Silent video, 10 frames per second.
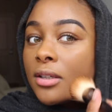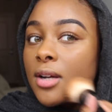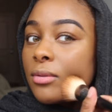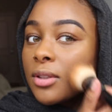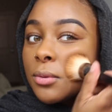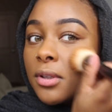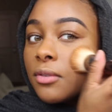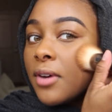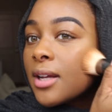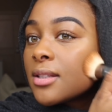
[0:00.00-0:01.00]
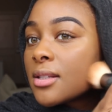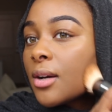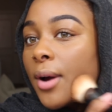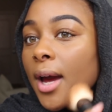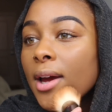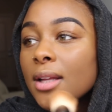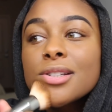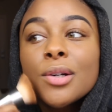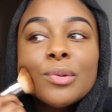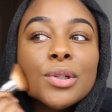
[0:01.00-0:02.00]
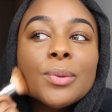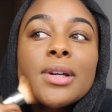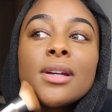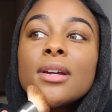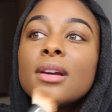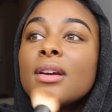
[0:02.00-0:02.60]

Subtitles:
don't live with your friends, okay? Just don't do it.